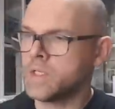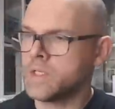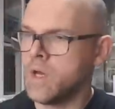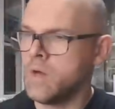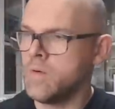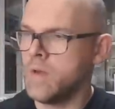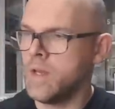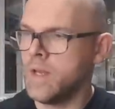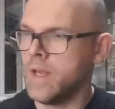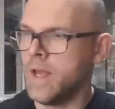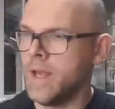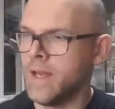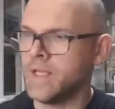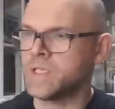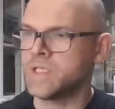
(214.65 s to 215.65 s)
So
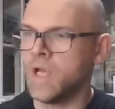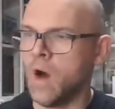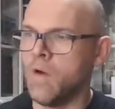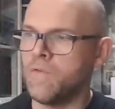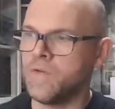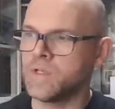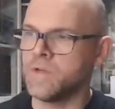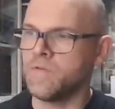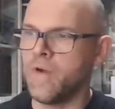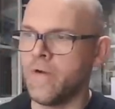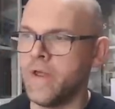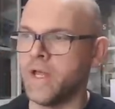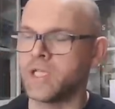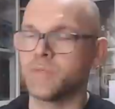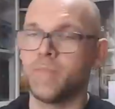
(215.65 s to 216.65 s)
in itself, it's a
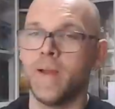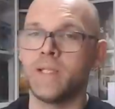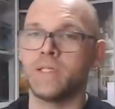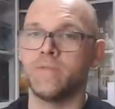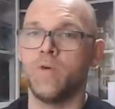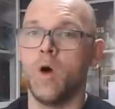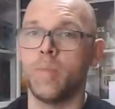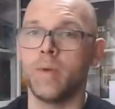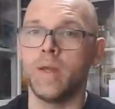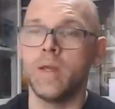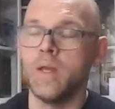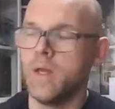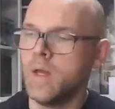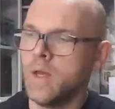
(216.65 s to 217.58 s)
very expensive hobby.